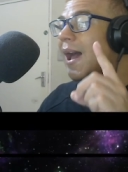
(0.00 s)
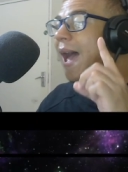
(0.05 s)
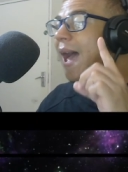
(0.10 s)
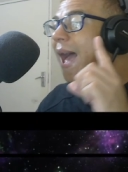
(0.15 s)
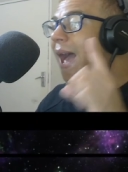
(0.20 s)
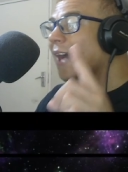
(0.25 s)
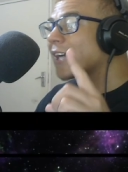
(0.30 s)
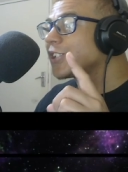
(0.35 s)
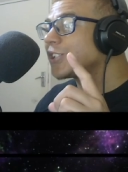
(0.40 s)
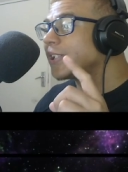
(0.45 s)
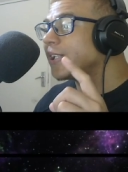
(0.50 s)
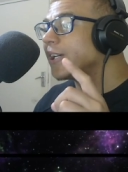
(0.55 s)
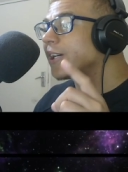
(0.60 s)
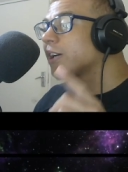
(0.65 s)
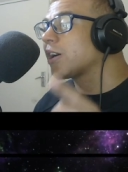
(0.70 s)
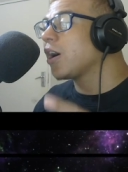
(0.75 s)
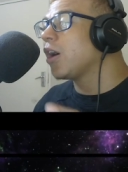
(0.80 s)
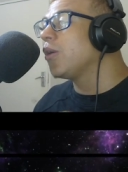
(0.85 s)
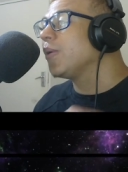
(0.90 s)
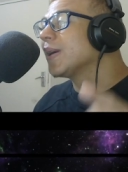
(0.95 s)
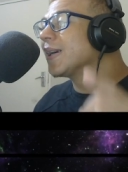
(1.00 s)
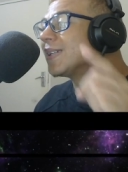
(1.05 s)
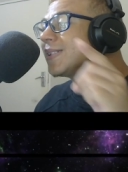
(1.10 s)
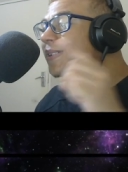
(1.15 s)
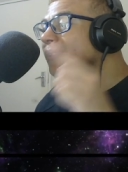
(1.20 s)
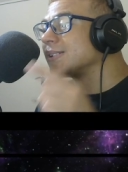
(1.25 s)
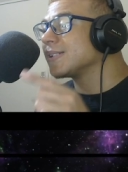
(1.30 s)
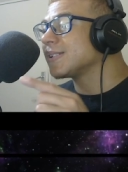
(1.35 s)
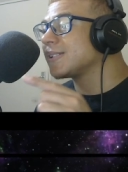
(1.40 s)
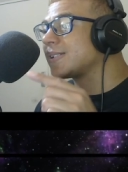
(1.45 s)
actually
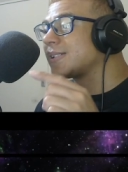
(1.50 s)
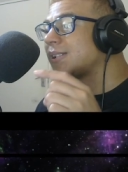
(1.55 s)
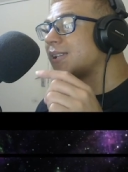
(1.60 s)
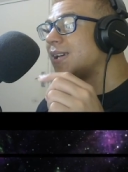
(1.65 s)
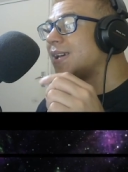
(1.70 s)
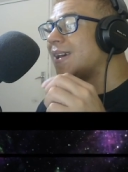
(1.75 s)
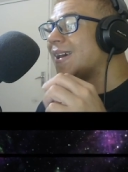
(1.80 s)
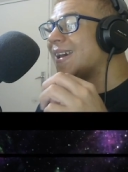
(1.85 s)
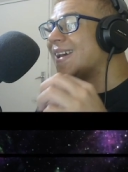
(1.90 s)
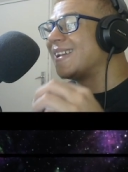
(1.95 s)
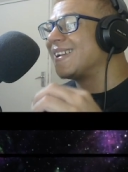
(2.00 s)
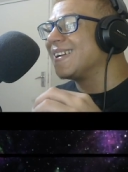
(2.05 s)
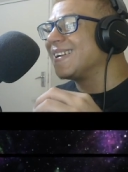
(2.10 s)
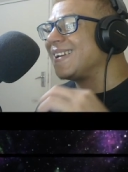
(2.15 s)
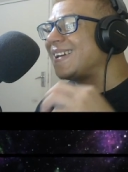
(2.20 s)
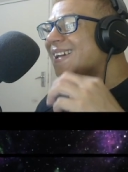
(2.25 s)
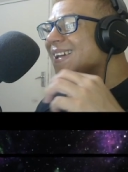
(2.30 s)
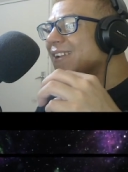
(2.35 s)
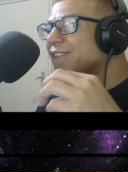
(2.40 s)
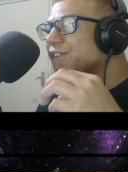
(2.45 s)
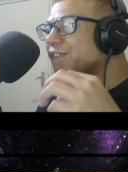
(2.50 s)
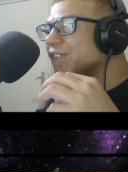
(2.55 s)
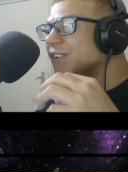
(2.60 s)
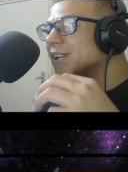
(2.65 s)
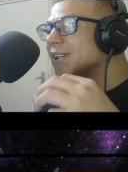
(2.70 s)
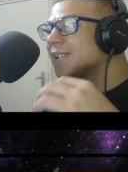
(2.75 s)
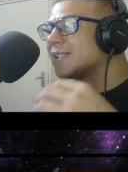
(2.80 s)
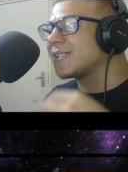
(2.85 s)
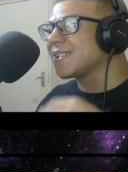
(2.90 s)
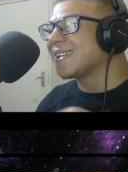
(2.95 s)
coexist in an
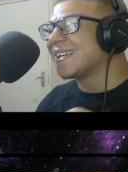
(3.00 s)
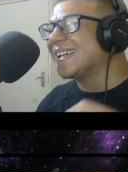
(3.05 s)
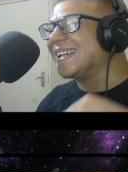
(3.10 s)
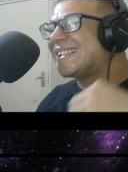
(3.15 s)
infinite,